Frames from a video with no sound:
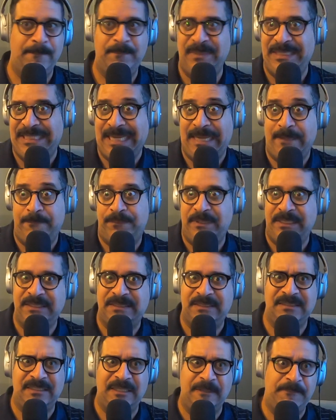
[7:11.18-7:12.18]
be at
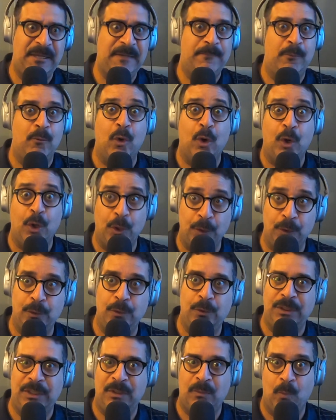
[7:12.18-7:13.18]
places that people
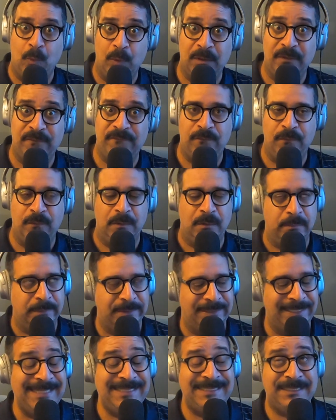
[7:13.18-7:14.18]
earned and worked for.
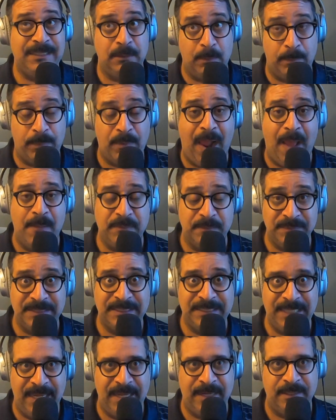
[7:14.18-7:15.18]
And that's still a problem
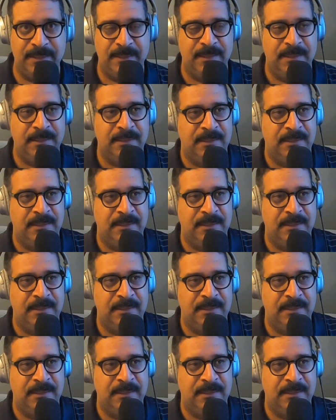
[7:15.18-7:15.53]
today.